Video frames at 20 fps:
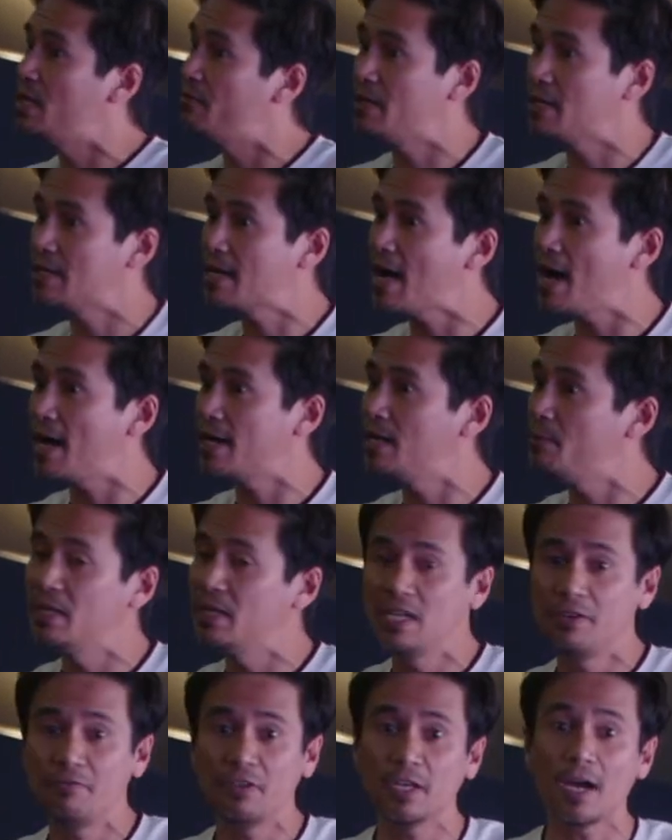in God, he didn't
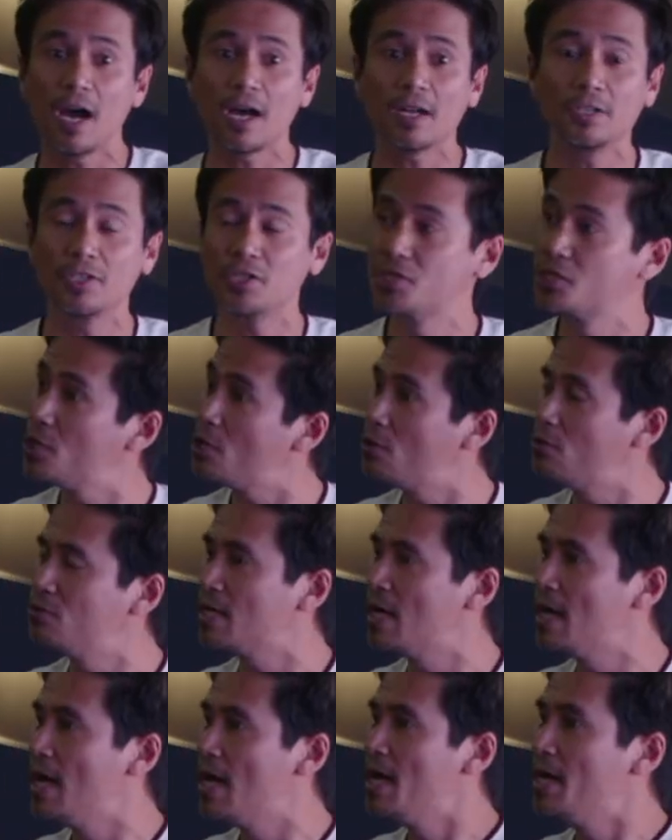believe in the God of the Jews,
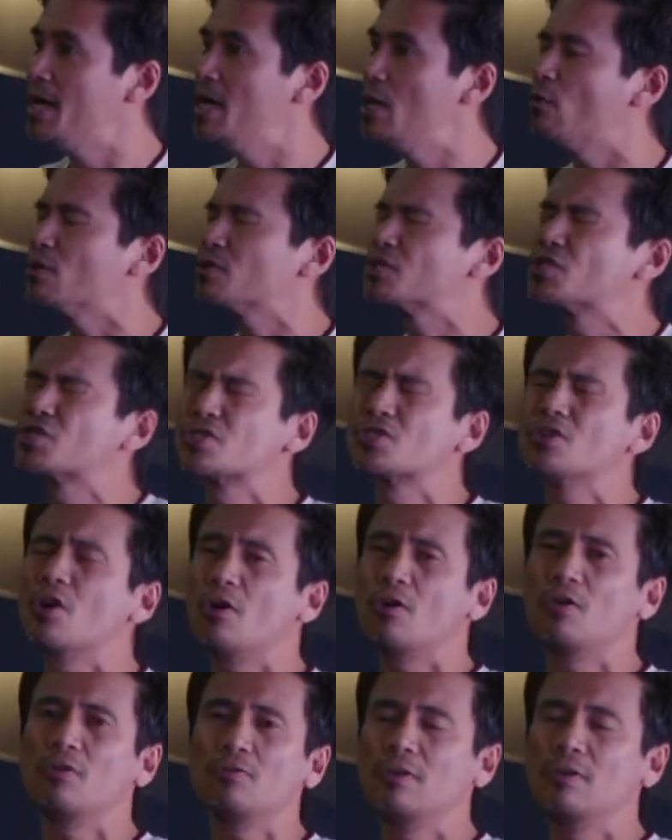he was so